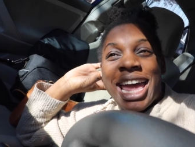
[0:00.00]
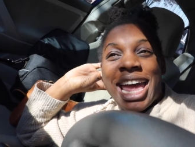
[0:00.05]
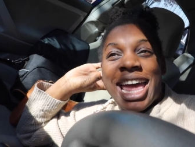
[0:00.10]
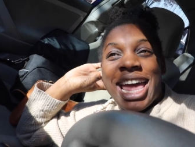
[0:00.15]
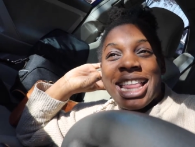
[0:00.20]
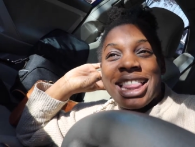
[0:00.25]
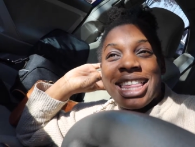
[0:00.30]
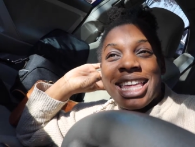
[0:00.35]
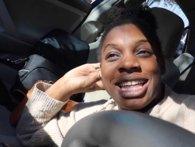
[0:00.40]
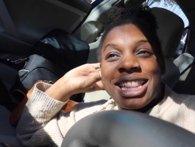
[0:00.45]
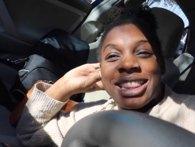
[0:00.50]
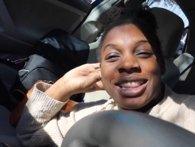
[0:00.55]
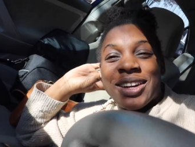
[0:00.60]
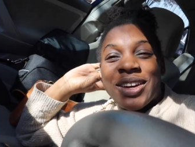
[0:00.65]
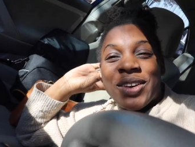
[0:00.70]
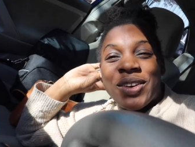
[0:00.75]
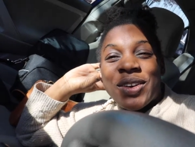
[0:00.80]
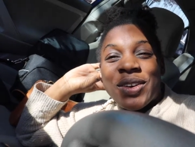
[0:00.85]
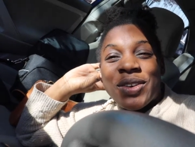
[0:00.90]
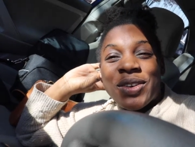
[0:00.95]
And then the
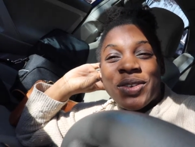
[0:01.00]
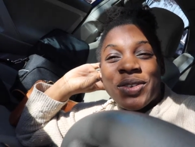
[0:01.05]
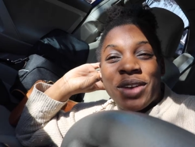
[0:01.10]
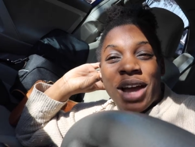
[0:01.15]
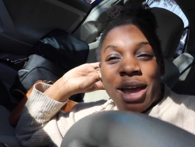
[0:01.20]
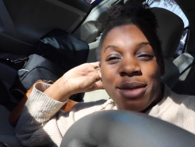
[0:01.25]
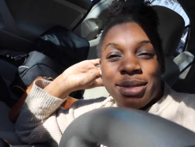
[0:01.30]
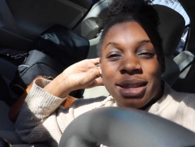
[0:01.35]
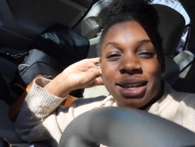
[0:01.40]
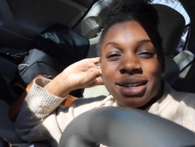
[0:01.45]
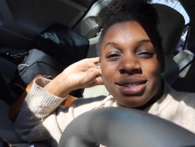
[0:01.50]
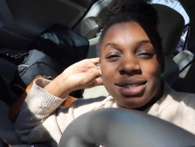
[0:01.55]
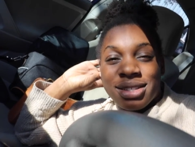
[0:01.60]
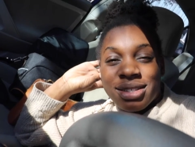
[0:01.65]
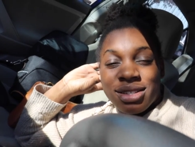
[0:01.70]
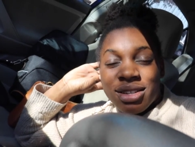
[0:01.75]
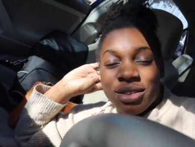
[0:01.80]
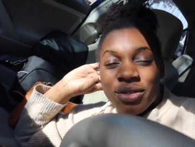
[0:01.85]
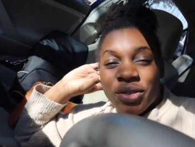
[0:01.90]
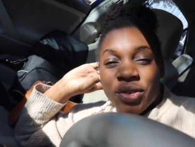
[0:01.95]
girl who I'm the
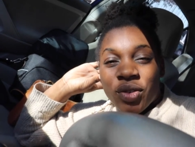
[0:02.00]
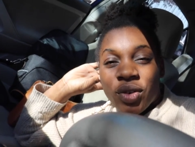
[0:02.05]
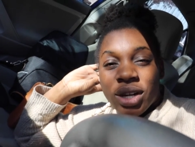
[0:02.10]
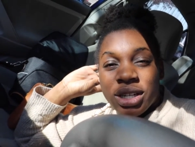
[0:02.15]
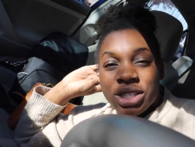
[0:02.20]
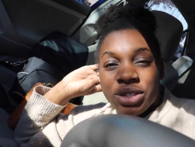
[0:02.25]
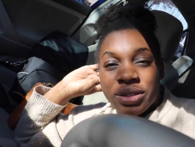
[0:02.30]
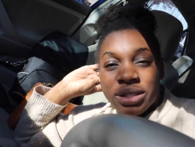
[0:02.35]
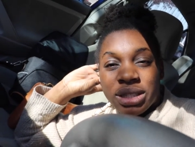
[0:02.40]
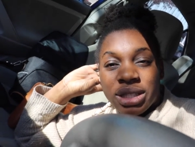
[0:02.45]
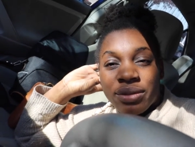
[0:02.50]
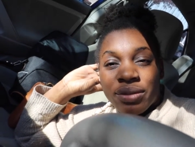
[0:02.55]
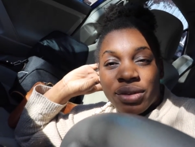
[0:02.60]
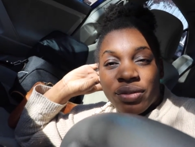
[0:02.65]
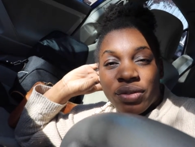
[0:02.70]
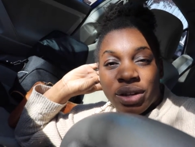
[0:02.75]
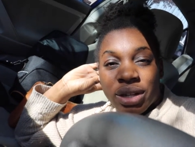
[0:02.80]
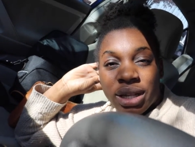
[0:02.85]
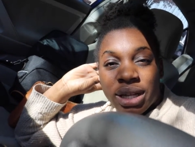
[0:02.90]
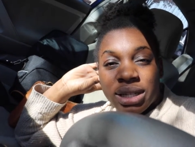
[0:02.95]
assistant for, she was
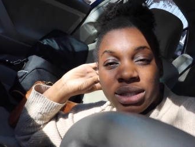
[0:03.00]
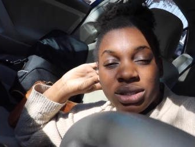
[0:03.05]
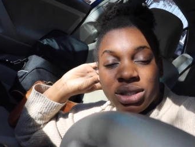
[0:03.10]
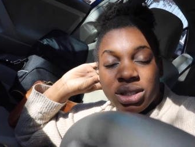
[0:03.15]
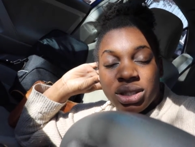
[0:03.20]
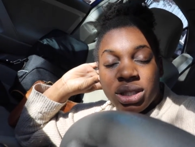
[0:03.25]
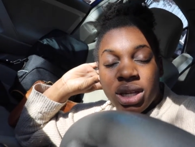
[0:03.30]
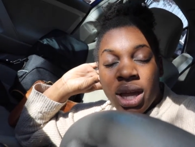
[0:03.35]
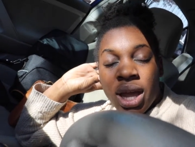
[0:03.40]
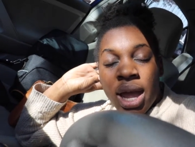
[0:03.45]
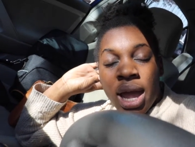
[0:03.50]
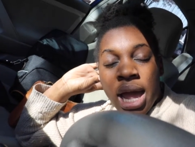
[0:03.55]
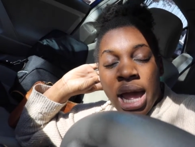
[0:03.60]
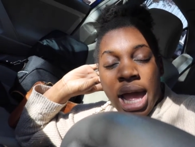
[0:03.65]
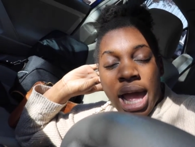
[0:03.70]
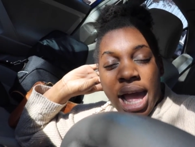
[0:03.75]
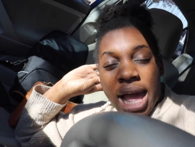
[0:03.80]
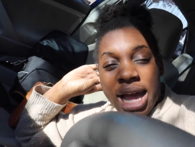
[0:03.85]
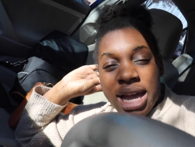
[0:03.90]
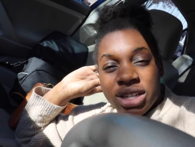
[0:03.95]
leaving for lunch,
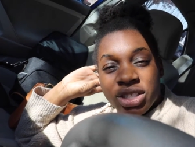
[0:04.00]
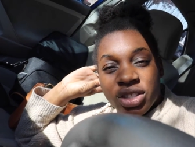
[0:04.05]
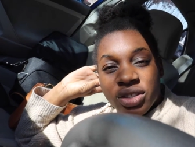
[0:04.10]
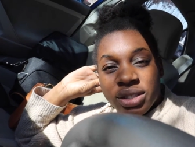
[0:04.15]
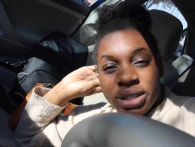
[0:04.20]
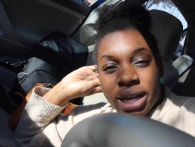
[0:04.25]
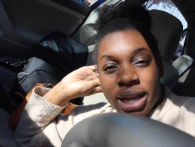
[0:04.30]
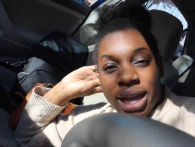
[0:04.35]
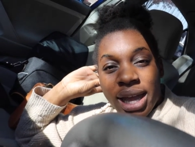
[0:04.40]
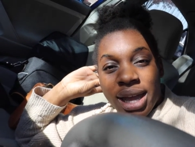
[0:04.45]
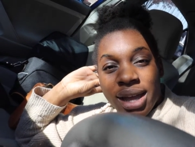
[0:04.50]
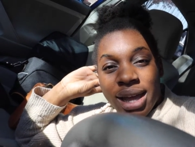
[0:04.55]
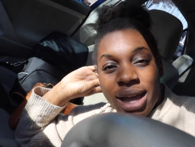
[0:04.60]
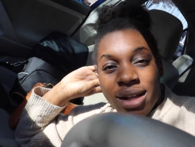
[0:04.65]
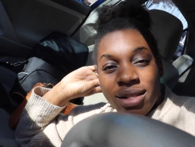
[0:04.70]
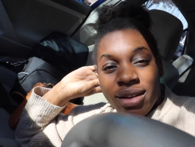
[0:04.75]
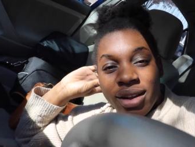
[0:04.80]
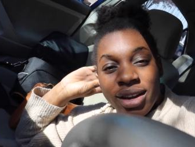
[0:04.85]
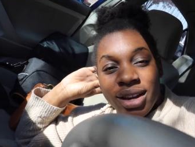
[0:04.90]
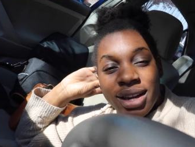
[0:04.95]
and she's like, "Hey,
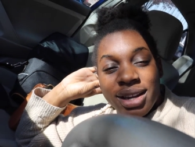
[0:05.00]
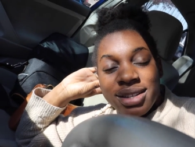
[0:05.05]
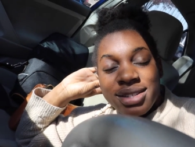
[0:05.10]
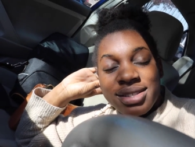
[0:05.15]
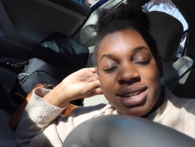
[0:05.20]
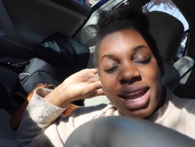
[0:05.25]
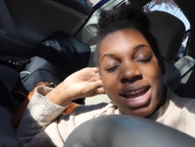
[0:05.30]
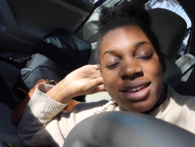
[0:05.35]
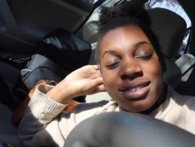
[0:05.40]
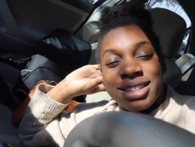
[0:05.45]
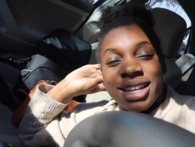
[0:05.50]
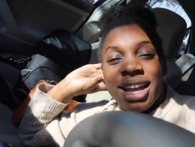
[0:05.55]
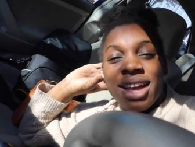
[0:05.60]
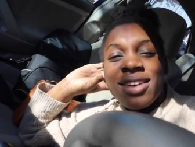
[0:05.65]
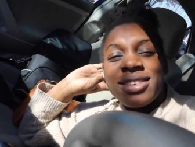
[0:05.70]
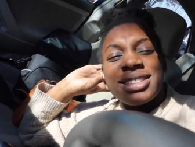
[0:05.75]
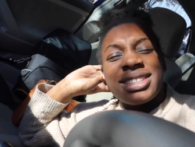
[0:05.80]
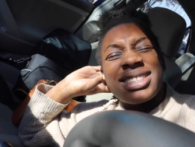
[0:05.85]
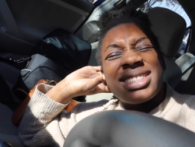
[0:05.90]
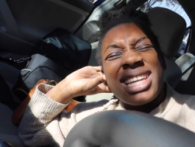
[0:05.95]
how long are you gonna stay?" And I was like,
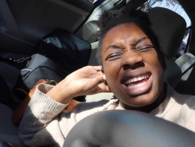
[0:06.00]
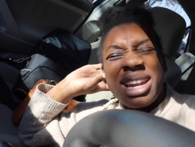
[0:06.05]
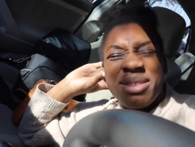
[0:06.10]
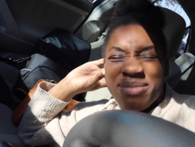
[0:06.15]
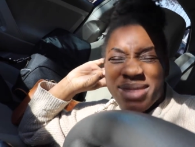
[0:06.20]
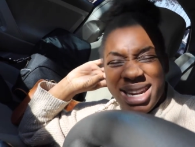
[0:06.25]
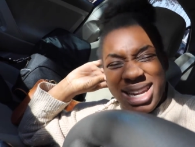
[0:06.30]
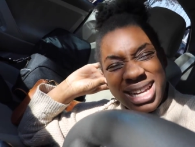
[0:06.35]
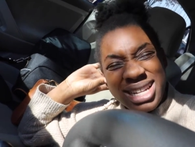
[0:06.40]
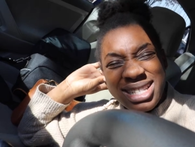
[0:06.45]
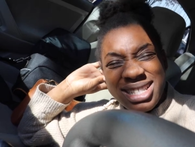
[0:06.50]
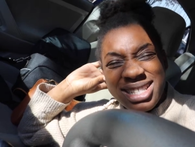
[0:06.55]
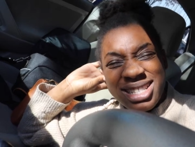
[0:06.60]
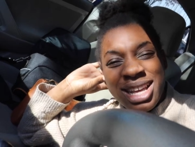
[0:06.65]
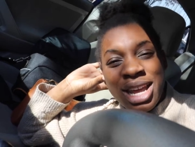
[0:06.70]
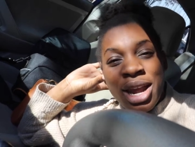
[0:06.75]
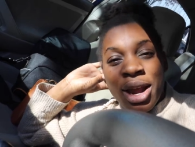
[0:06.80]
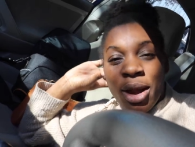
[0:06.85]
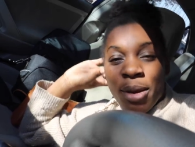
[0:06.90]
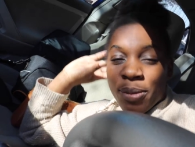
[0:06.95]
"Oh, just ten minutes,
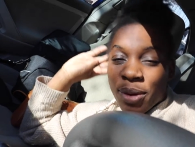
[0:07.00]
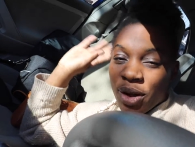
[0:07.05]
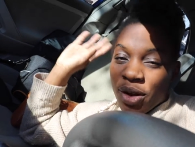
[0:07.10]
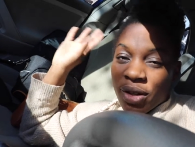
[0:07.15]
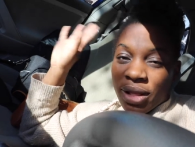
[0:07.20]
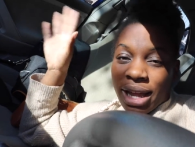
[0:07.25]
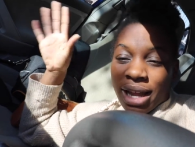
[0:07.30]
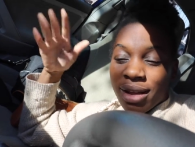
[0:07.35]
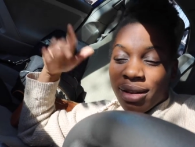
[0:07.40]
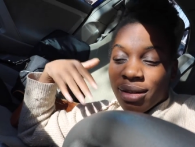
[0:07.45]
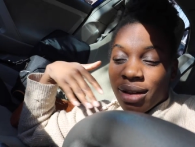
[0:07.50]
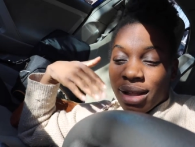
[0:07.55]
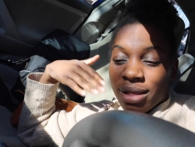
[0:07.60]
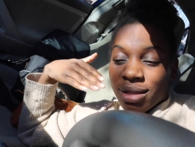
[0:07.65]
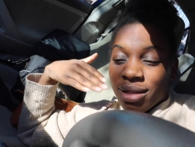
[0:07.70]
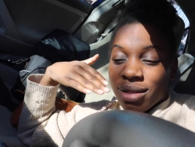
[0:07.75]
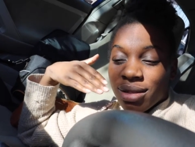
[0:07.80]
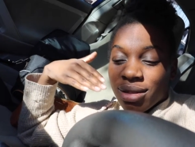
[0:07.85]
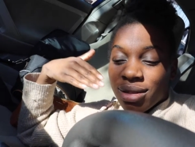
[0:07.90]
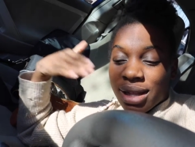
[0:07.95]
bro." Like
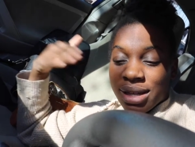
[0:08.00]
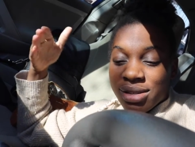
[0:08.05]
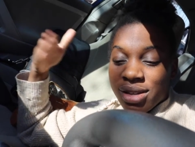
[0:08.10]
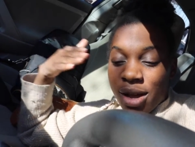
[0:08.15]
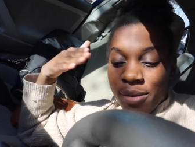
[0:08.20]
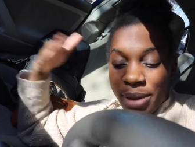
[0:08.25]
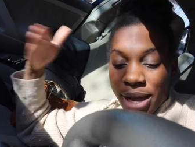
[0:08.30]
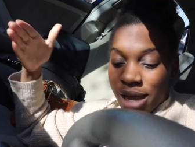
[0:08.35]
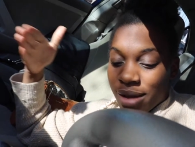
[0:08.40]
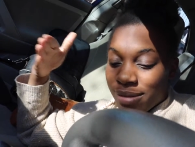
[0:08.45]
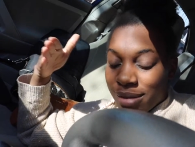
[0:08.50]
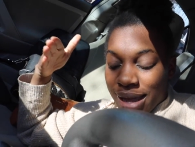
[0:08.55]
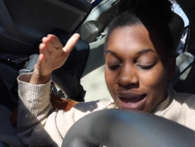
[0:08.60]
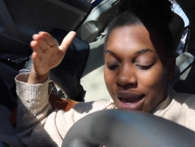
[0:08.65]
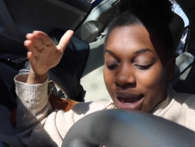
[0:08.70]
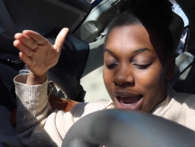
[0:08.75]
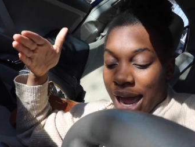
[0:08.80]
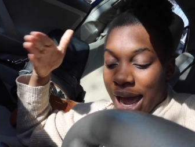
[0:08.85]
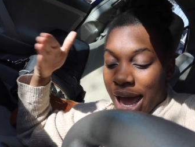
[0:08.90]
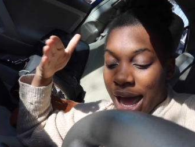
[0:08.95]
they stopped paying
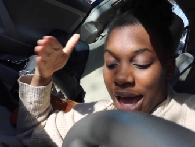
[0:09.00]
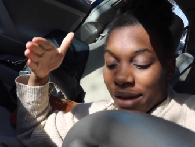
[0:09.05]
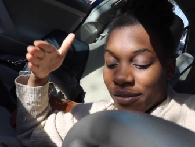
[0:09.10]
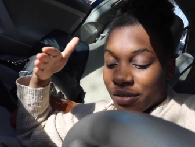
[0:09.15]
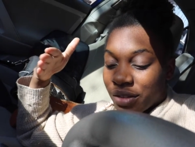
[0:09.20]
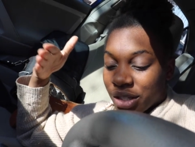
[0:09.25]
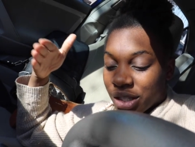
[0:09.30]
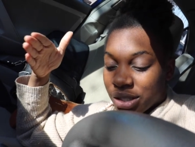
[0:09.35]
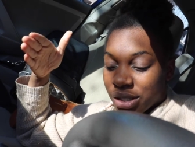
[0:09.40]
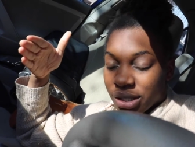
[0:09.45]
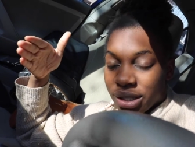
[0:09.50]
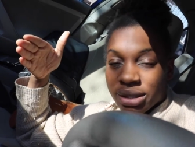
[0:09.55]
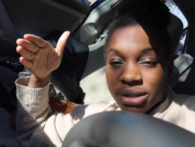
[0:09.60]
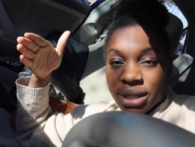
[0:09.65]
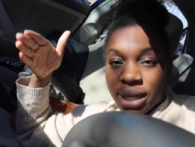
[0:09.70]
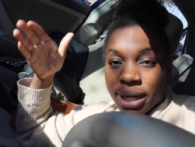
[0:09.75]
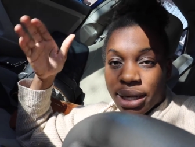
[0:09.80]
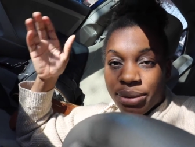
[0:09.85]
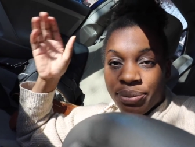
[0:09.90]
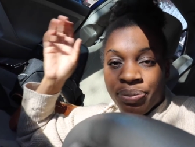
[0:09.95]
me after a certain
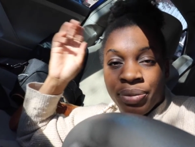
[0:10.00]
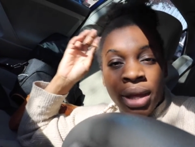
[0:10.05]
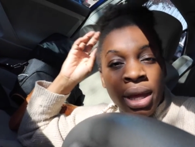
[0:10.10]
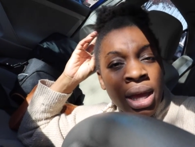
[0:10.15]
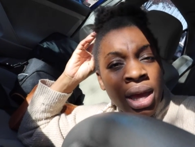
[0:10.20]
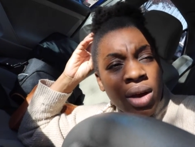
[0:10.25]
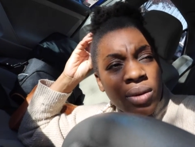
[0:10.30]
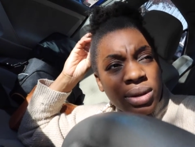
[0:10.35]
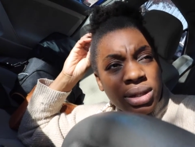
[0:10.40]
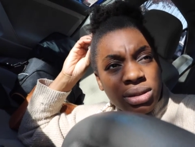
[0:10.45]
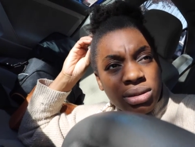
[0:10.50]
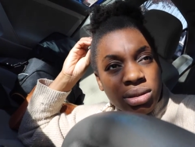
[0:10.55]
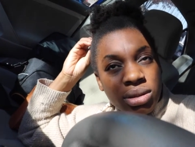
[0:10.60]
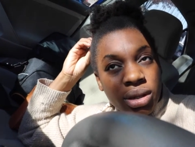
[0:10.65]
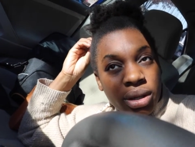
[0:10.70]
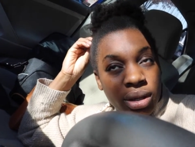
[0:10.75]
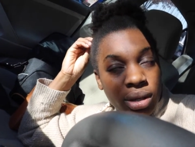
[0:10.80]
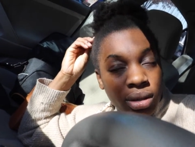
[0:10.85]
time, which